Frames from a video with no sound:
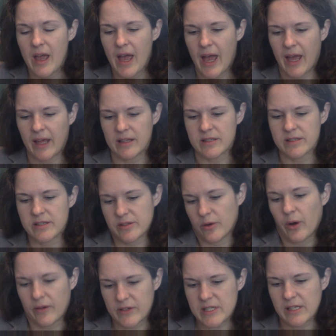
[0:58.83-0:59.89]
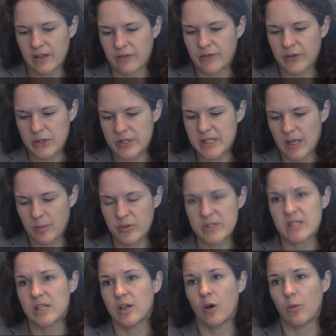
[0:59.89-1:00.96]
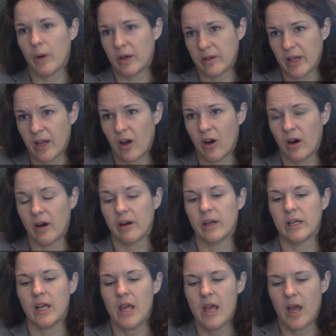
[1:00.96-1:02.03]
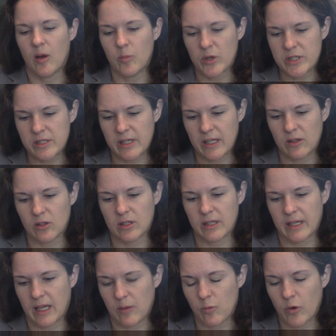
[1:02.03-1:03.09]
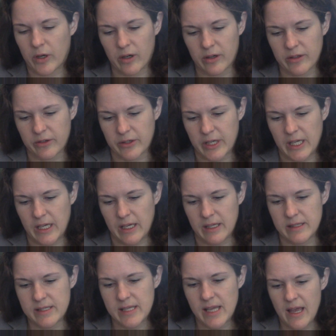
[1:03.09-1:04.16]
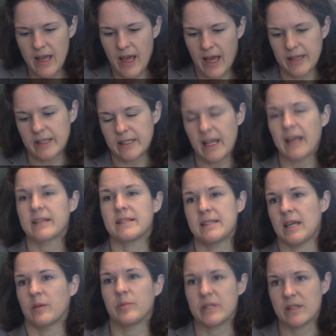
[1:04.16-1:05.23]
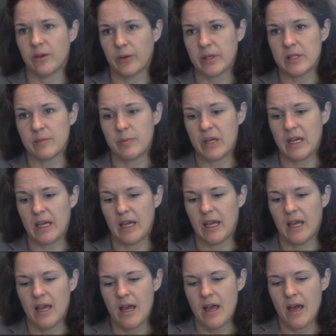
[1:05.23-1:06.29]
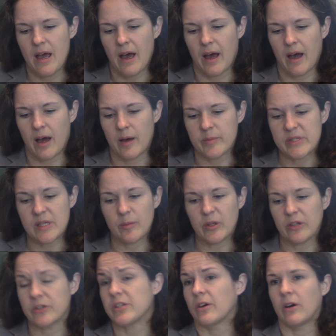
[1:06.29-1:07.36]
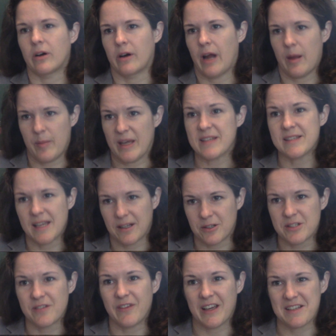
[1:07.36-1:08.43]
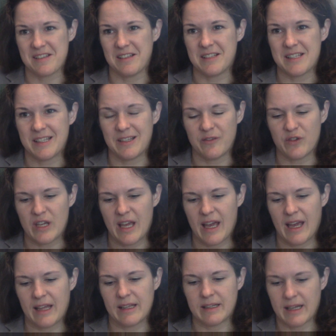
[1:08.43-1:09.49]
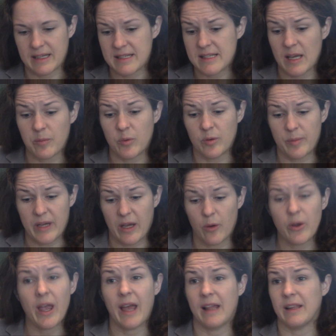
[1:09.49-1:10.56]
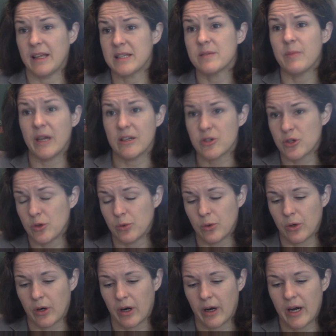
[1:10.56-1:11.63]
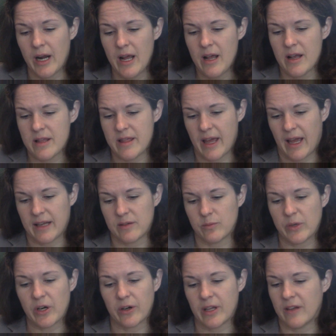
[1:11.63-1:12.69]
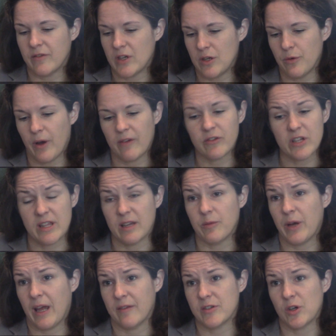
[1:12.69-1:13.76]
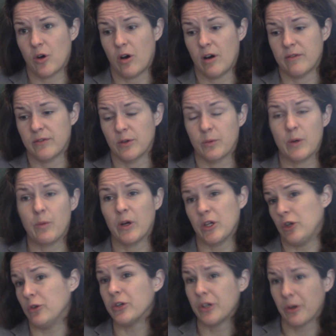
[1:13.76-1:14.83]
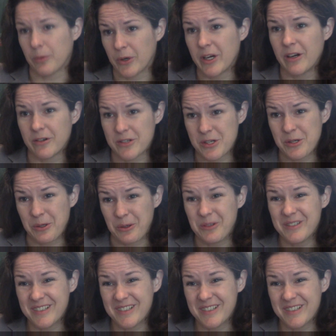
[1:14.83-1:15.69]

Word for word: And so obviously the first step was to know where they are and, and what do they look like and what are their needs. And the next step is going to be um, similar to our MS centers of excellence in the VA, the next step will be okay, let's make sure that we are giving you everything we have to offer. We want you to know we're here too.